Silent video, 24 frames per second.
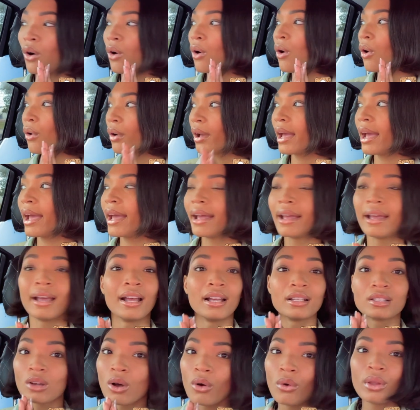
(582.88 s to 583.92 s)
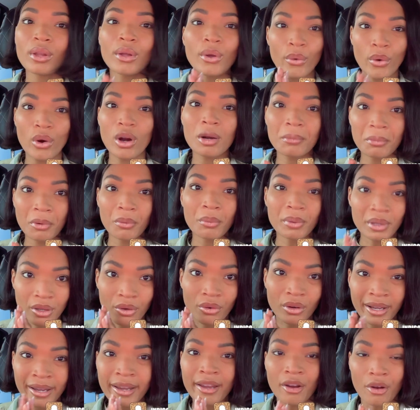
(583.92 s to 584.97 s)
Okay, it's only horrible when you're
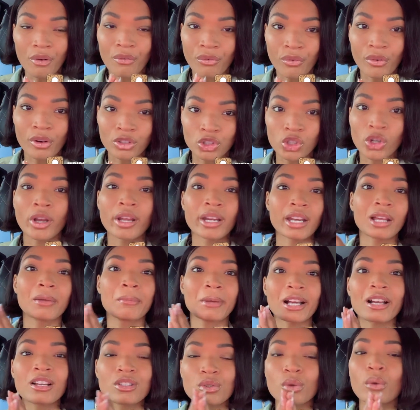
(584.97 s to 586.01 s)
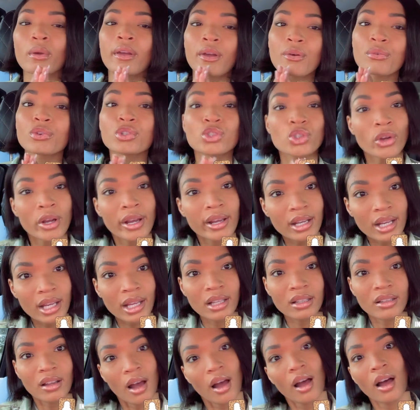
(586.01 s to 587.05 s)
here for training, because you're here for
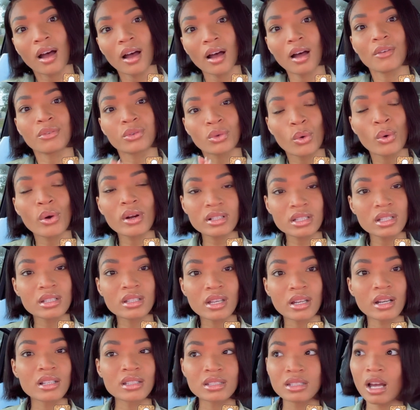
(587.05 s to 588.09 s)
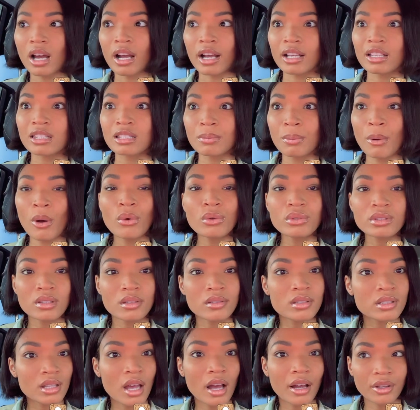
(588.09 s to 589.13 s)
training, duh, of course it's gonna suck. It's supposed to
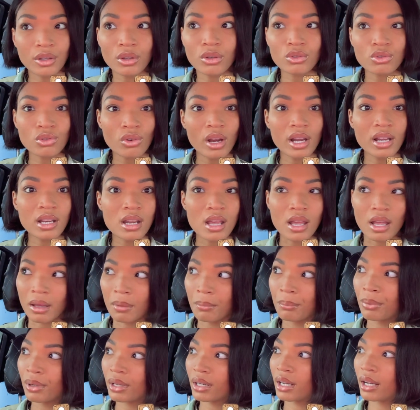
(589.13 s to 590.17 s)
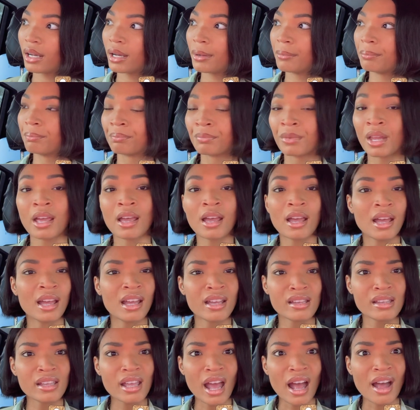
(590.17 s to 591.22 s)
suck, you're training. But um
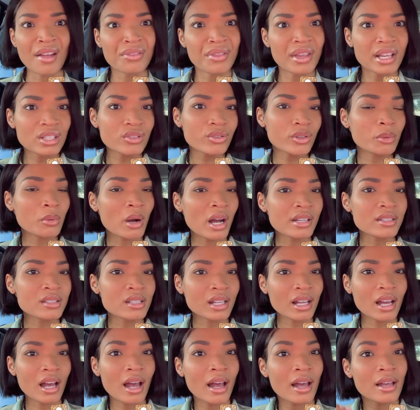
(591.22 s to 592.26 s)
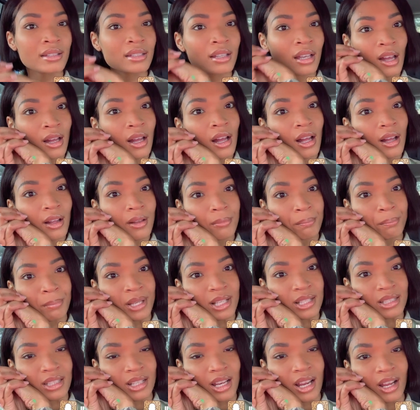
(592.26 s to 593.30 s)
yeah, thanks for watching, guys.
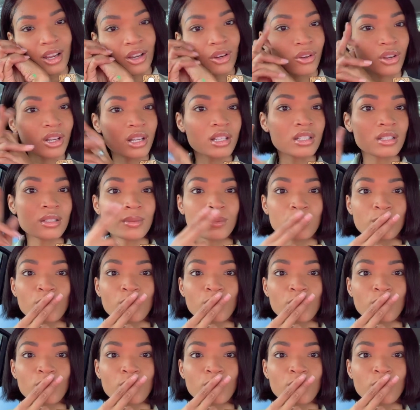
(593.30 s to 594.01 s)
Peace and hair grease.